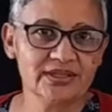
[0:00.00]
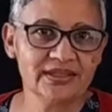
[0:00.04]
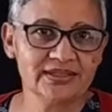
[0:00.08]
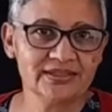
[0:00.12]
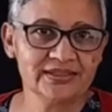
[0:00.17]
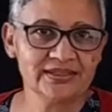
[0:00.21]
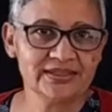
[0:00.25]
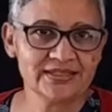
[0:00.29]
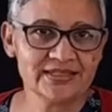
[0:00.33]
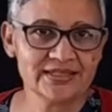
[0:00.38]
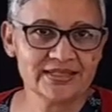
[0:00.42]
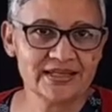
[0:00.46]

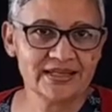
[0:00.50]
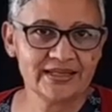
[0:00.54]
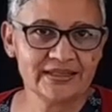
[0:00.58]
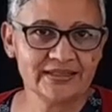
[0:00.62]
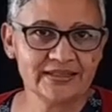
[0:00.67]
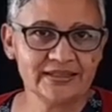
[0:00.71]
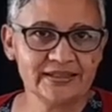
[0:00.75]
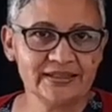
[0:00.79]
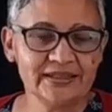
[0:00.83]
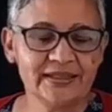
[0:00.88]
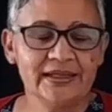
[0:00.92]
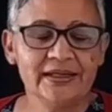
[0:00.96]

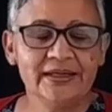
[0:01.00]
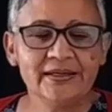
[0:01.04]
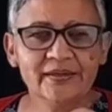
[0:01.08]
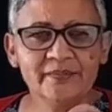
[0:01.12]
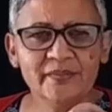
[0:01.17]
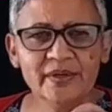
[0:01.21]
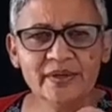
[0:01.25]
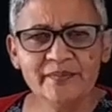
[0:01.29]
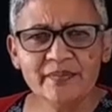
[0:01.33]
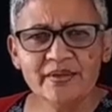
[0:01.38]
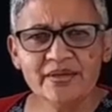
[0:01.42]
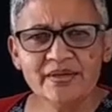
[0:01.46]
understanding.
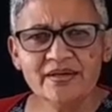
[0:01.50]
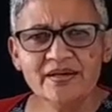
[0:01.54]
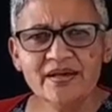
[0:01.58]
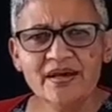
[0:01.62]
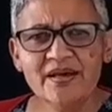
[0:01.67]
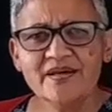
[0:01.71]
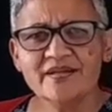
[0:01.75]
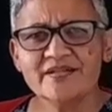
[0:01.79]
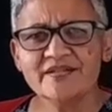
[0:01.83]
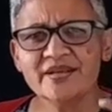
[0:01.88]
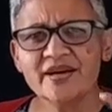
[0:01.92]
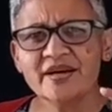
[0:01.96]
Remember,
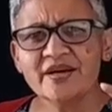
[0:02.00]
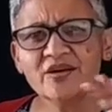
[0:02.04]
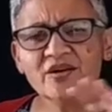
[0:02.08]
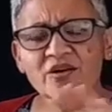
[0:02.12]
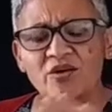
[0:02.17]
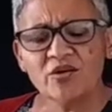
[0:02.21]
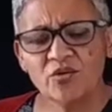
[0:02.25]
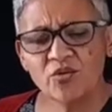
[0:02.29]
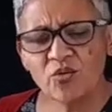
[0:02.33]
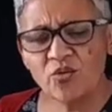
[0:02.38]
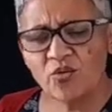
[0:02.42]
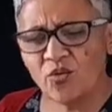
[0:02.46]
they
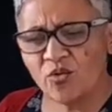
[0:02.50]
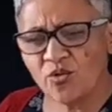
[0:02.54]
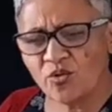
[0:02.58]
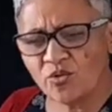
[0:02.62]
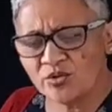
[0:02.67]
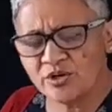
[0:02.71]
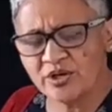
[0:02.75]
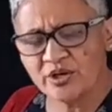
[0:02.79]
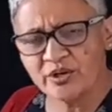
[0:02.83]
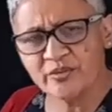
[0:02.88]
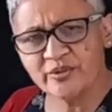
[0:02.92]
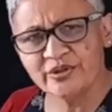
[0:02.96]
are all
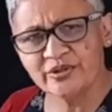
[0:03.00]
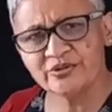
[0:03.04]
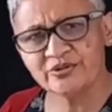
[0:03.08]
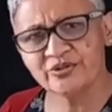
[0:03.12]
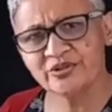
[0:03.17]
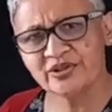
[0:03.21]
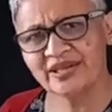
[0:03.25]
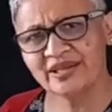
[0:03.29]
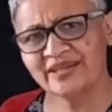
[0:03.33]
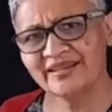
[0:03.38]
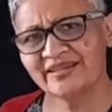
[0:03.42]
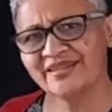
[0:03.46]
going to
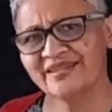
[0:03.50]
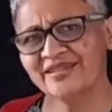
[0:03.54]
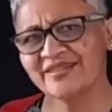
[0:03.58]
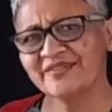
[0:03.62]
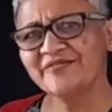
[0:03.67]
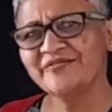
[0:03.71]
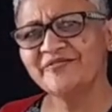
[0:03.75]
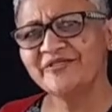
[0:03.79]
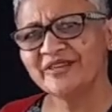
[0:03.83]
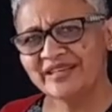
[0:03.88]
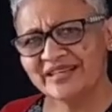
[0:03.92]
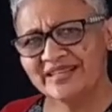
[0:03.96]
write the
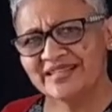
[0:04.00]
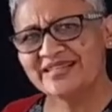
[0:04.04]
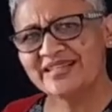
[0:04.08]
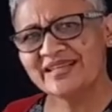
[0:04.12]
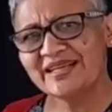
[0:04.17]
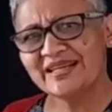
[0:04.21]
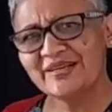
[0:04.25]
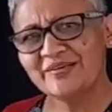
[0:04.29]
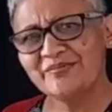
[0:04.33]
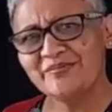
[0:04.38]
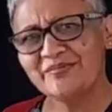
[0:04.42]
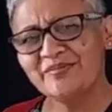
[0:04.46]
very
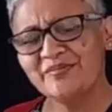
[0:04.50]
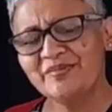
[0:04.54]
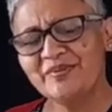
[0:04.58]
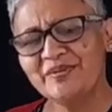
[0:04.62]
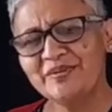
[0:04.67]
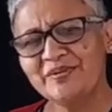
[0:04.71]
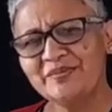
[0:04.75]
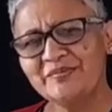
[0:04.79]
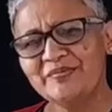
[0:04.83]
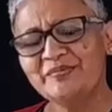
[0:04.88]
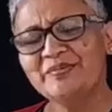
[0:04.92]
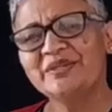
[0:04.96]
same
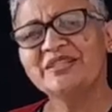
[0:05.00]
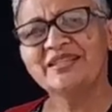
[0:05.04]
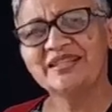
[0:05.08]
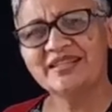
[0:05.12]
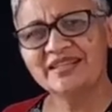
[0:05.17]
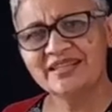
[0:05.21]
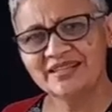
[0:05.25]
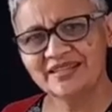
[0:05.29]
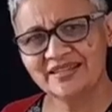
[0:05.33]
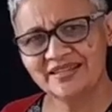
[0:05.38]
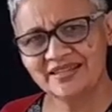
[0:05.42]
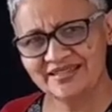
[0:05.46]

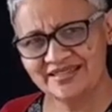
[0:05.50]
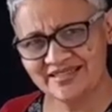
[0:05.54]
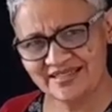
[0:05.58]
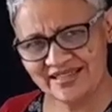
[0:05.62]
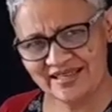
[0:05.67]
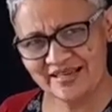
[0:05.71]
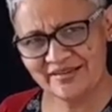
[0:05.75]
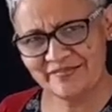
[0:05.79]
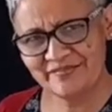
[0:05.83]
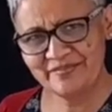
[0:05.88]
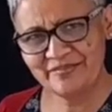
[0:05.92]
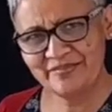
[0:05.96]
matric
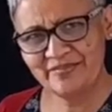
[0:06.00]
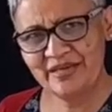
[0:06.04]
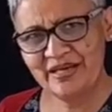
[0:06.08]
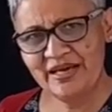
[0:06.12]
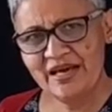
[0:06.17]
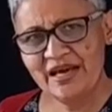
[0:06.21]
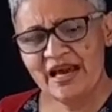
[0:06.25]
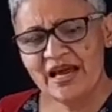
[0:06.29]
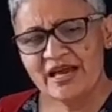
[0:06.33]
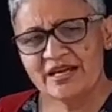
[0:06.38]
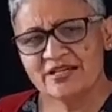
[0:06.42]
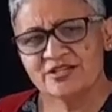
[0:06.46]
exam,
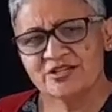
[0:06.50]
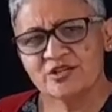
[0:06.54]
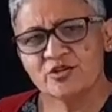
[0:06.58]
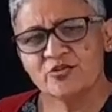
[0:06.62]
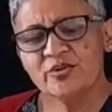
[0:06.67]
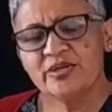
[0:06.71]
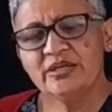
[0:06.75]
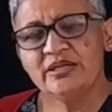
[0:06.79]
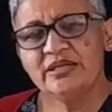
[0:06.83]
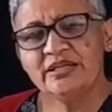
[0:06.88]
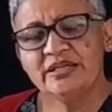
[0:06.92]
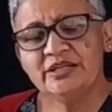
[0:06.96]
and so
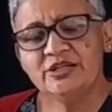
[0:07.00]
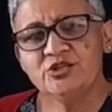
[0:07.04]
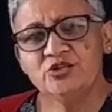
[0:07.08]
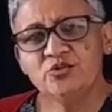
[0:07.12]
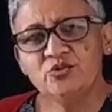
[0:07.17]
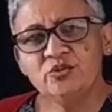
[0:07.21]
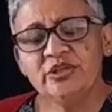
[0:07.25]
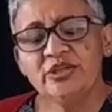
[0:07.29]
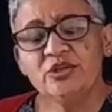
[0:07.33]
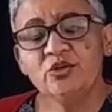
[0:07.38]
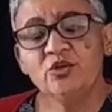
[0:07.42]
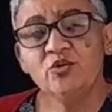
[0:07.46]
we need to
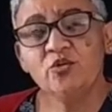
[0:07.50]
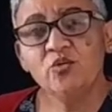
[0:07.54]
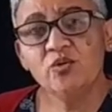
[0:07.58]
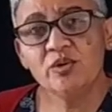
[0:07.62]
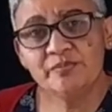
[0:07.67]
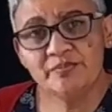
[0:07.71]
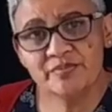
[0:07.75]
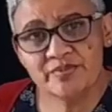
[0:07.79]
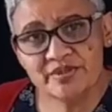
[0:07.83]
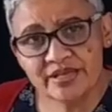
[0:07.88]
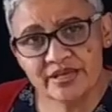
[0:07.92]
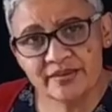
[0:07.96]

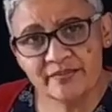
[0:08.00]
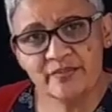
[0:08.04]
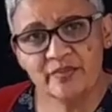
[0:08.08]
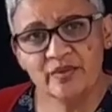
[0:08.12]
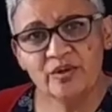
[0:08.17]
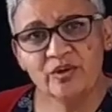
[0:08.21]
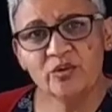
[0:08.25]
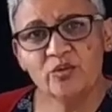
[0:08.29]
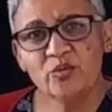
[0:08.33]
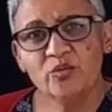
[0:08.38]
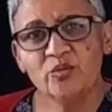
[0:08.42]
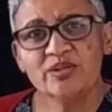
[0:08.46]
equip them
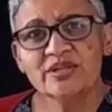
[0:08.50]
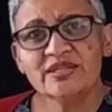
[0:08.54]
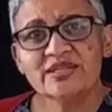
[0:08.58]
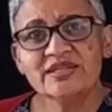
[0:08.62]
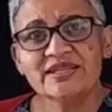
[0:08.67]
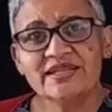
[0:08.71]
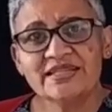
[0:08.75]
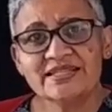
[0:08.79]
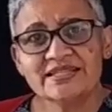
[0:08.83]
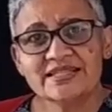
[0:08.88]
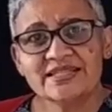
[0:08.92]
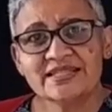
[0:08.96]
with the
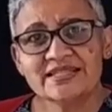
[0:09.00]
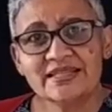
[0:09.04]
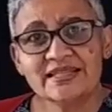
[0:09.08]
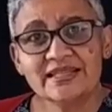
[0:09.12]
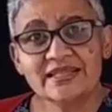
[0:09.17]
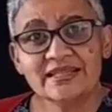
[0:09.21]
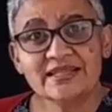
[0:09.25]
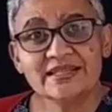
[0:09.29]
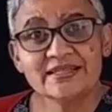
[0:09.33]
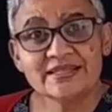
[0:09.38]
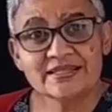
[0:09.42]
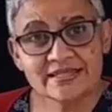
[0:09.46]

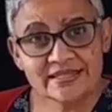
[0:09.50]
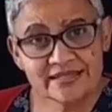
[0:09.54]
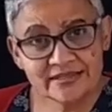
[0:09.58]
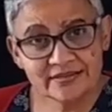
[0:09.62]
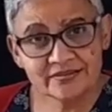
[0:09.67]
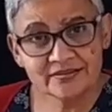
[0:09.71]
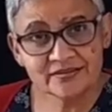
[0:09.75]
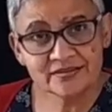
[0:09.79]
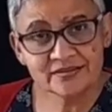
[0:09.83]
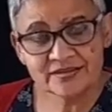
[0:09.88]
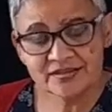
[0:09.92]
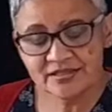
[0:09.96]
necessary
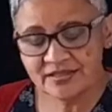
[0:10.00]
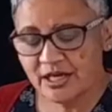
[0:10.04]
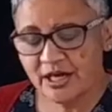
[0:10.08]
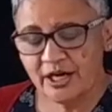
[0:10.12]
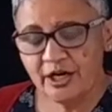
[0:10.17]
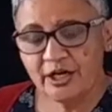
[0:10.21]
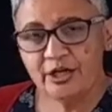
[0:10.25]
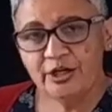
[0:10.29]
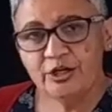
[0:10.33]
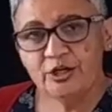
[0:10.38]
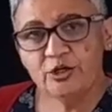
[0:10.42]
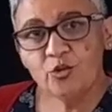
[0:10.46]
skills.
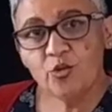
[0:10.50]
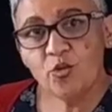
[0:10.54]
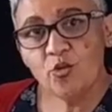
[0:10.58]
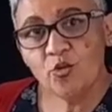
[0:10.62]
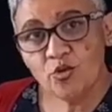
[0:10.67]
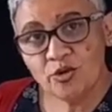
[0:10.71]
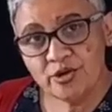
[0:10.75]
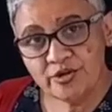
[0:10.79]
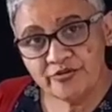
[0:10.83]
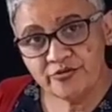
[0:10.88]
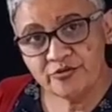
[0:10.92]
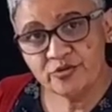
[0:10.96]
In
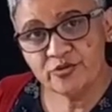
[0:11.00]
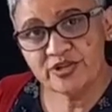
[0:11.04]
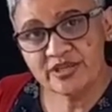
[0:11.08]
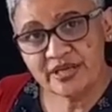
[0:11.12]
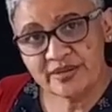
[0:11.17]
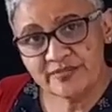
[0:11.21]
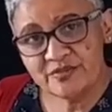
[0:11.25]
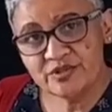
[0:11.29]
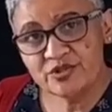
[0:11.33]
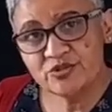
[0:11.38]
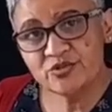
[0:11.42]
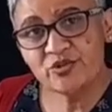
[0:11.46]
order for
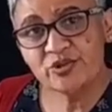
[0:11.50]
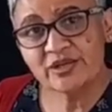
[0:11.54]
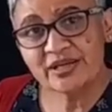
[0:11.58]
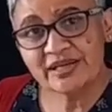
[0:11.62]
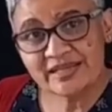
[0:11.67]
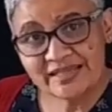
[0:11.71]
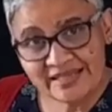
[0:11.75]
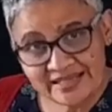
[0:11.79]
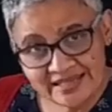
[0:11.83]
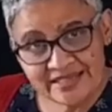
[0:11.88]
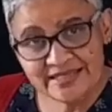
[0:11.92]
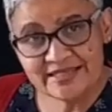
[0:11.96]
them to
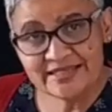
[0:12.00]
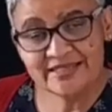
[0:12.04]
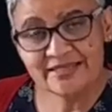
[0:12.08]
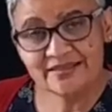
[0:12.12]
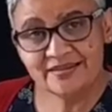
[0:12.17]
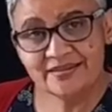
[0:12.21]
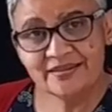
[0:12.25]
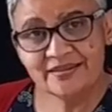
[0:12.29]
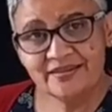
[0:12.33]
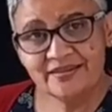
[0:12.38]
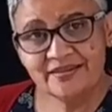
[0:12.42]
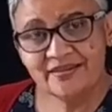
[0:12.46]
read,
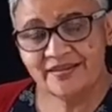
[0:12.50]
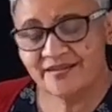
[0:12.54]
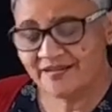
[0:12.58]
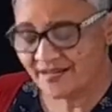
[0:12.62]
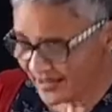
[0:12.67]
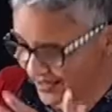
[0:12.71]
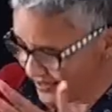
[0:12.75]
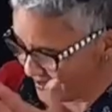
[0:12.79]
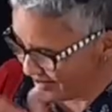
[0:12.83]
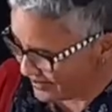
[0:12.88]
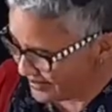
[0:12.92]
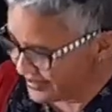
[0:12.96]

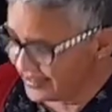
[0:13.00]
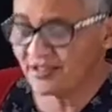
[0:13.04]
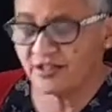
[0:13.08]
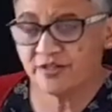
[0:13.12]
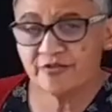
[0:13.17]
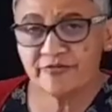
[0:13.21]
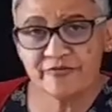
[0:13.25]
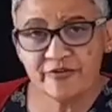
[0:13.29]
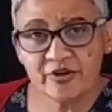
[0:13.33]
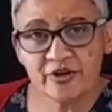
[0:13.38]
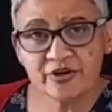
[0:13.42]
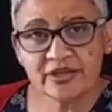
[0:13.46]
they need
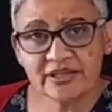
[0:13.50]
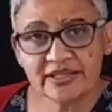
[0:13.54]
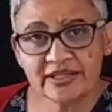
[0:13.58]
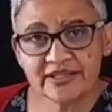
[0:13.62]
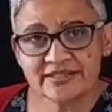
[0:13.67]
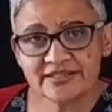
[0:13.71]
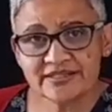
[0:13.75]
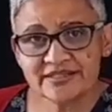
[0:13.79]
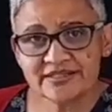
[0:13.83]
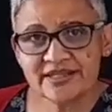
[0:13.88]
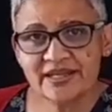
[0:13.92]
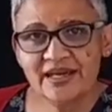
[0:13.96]
the
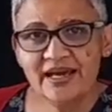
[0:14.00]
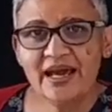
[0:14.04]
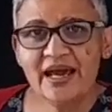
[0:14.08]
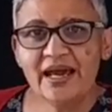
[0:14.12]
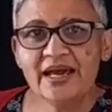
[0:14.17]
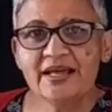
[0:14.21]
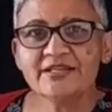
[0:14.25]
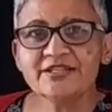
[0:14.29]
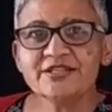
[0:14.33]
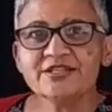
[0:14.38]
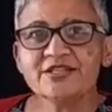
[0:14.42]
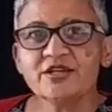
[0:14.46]
phonics,
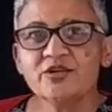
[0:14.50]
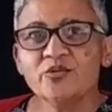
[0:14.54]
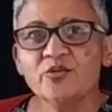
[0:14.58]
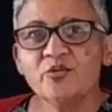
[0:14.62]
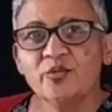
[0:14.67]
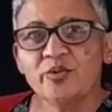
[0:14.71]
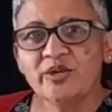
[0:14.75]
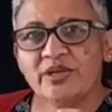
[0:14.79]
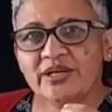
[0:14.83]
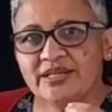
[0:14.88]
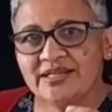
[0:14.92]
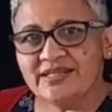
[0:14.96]
and so
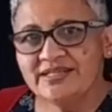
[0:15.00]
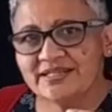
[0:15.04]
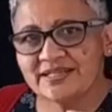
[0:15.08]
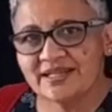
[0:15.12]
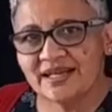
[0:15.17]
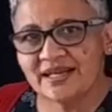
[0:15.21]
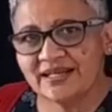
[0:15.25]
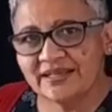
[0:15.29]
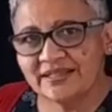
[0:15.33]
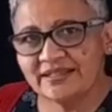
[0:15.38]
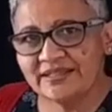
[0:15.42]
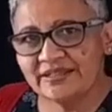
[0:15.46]
we
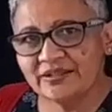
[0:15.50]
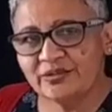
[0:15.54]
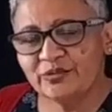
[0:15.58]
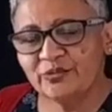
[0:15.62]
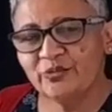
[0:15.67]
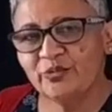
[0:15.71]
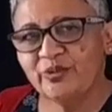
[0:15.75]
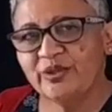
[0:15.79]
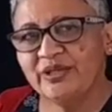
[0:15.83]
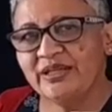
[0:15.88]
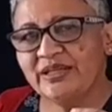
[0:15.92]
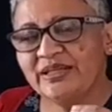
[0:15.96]
decided
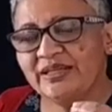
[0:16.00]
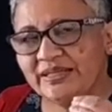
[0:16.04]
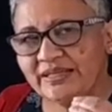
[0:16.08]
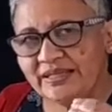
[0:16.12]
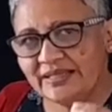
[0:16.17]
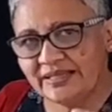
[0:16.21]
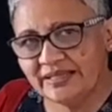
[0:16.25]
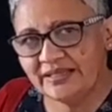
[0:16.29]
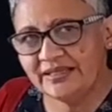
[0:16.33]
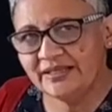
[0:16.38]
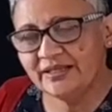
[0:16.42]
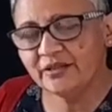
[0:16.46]
we
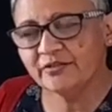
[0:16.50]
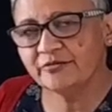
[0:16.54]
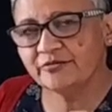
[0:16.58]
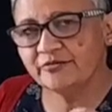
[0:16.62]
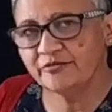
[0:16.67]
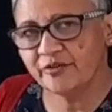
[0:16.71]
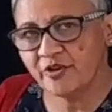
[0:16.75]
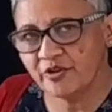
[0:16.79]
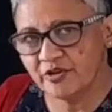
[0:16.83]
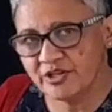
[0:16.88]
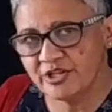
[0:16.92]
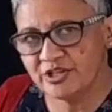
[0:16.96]
need a
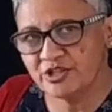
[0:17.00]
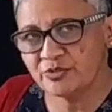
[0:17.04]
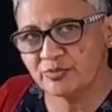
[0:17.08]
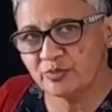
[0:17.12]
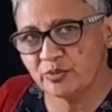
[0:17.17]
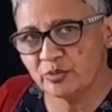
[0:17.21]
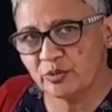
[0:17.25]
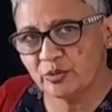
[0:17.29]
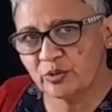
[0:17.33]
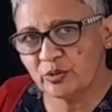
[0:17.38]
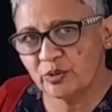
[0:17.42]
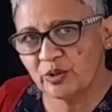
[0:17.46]
phonics
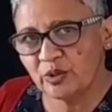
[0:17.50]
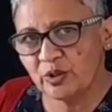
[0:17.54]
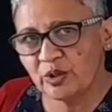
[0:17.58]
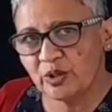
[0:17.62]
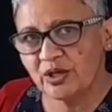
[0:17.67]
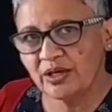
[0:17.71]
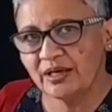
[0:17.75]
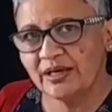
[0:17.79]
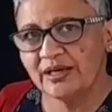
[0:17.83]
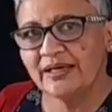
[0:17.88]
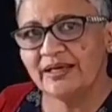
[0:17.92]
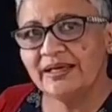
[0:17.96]
book
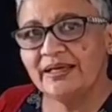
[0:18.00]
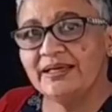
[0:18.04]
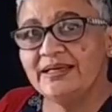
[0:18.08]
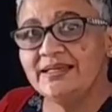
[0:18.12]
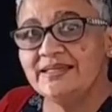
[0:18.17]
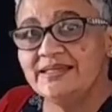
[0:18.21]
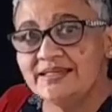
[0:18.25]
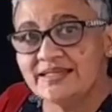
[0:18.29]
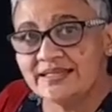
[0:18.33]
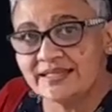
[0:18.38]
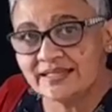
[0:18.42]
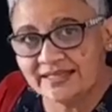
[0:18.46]

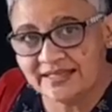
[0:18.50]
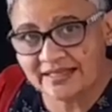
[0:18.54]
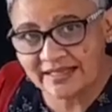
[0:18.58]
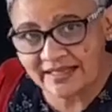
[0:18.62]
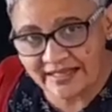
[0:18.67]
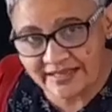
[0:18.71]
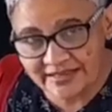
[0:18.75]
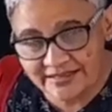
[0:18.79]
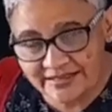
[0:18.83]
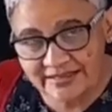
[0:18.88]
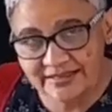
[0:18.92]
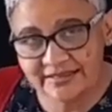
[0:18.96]

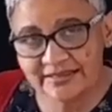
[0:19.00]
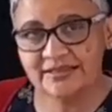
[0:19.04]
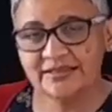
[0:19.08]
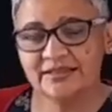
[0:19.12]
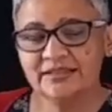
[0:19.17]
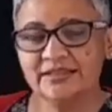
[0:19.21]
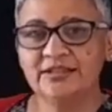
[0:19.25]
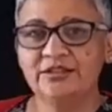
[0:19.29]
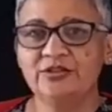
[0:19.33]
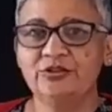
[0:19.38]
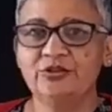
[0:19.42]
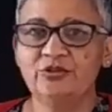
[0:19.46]
integrated
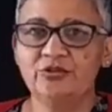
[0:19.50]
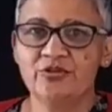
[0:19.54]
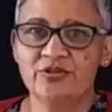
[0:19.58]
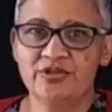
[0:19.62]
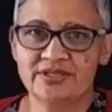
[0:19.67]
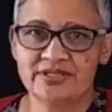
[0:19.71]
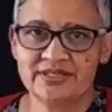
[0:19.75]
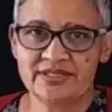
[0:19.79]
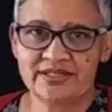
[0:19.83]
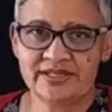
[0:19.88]
into this